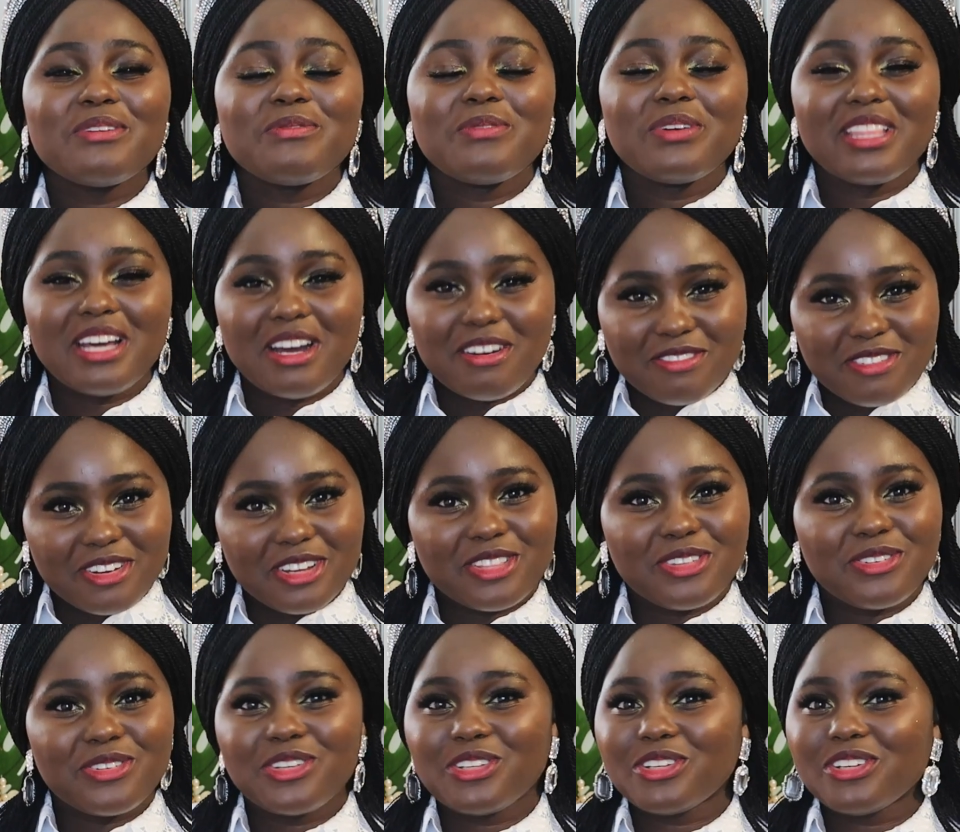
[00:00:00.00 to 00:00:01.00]
without
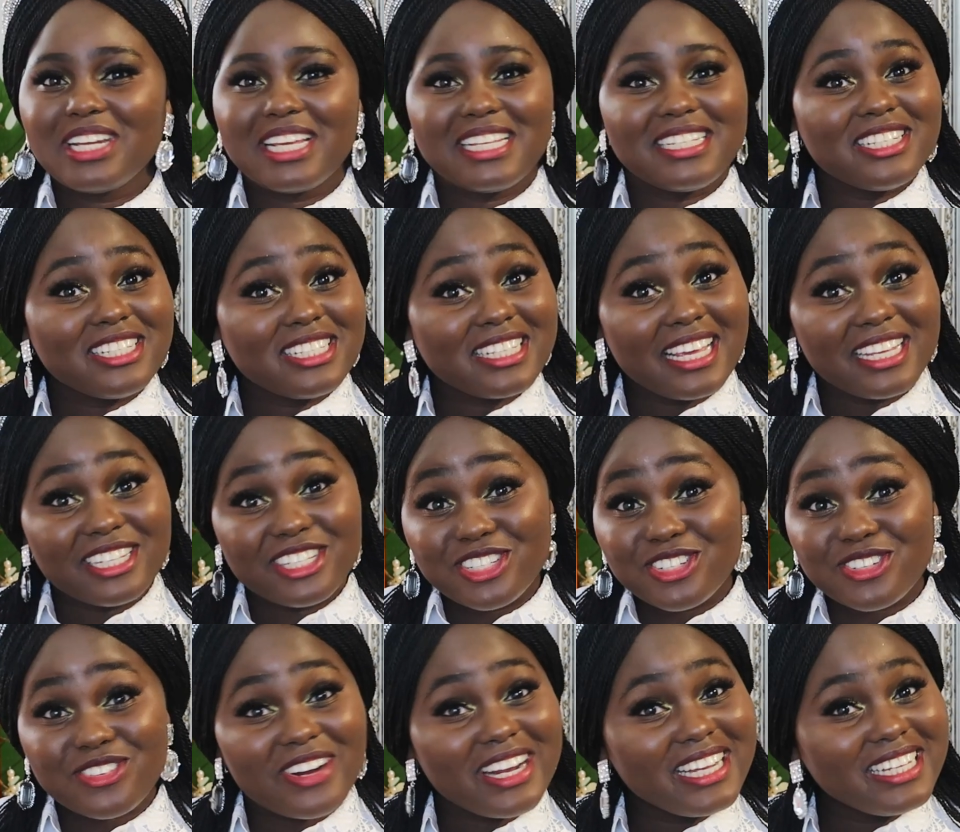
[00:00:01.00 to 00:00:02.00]
further ado, let's just get
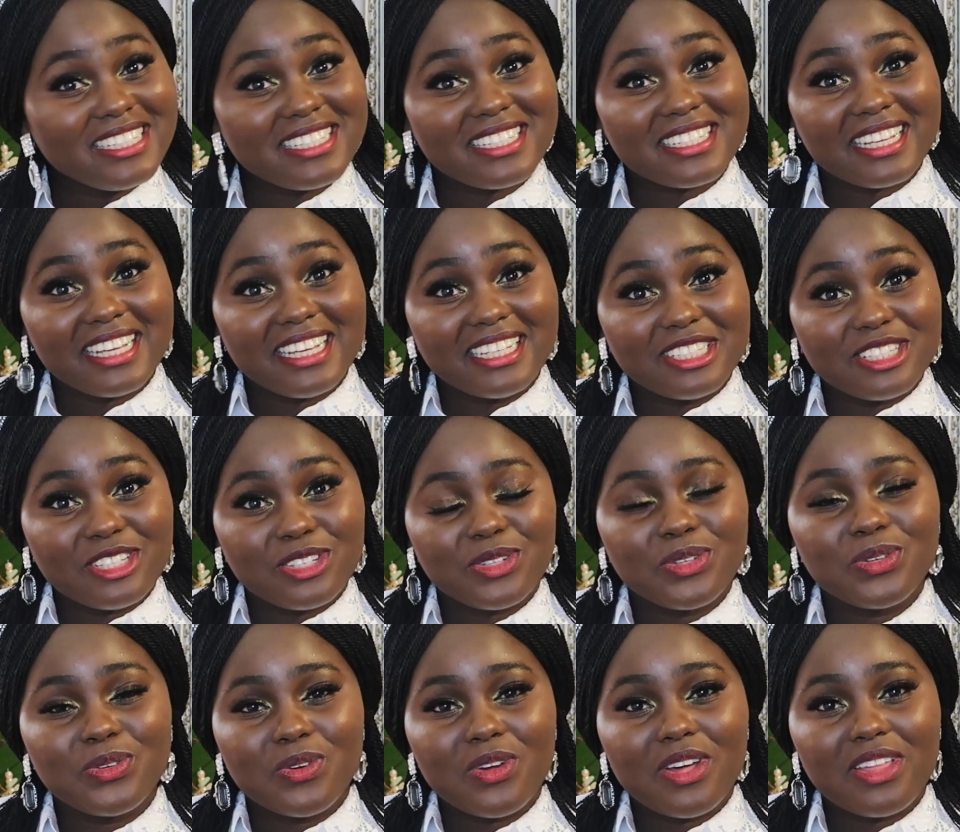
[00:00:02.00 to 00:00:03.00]
straight
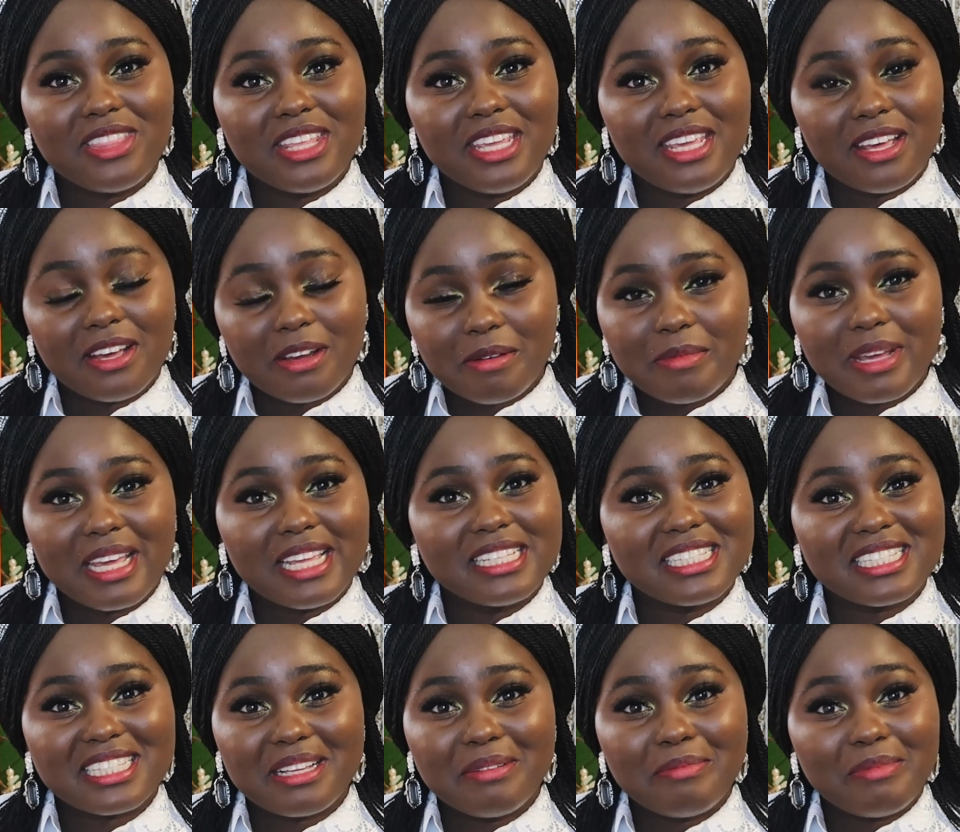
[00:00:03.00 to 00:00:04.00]
into the
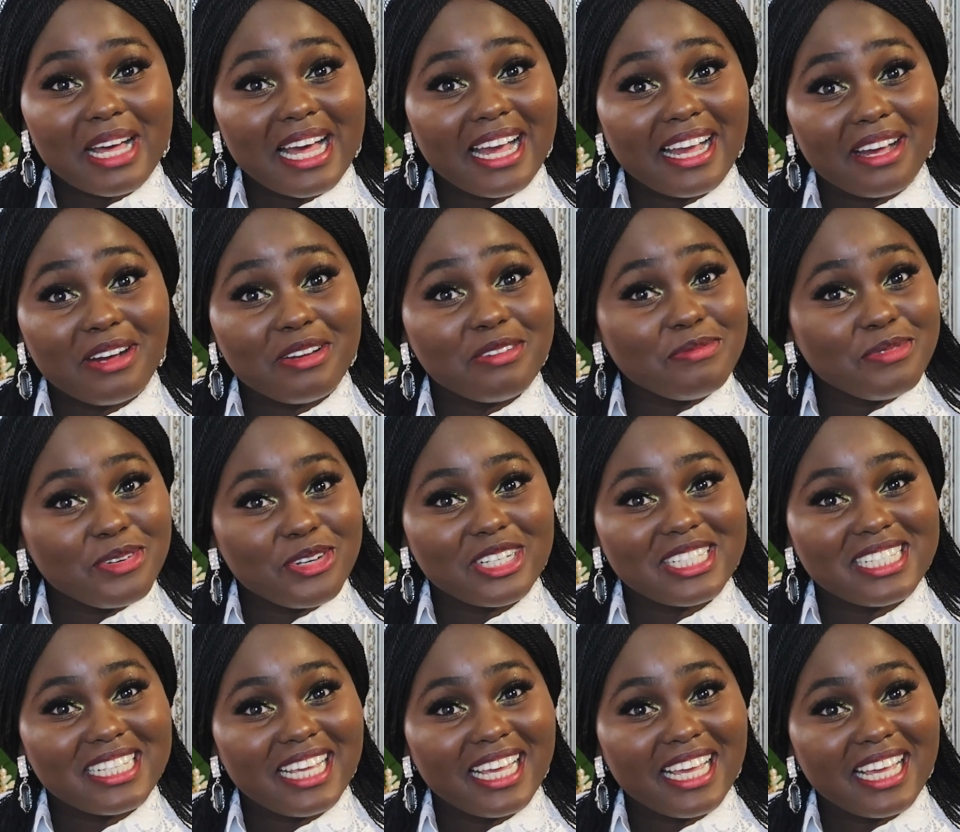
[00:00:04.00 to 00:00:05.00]
Hermes bag
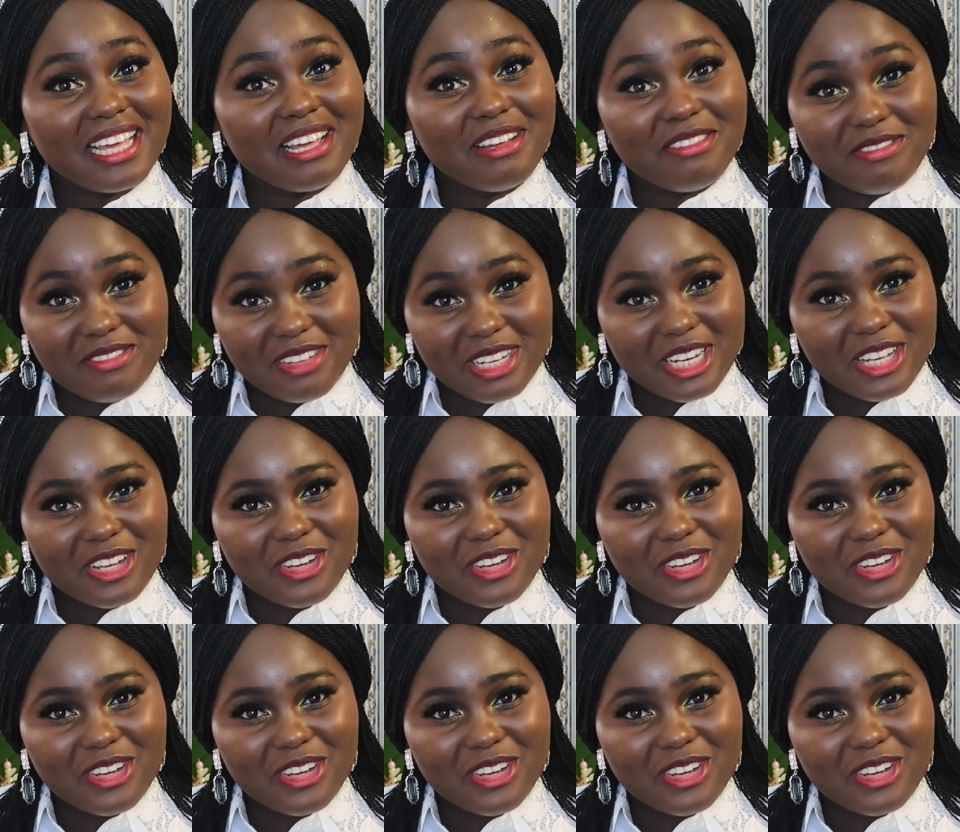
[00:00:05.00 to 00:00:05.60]
unboxing video.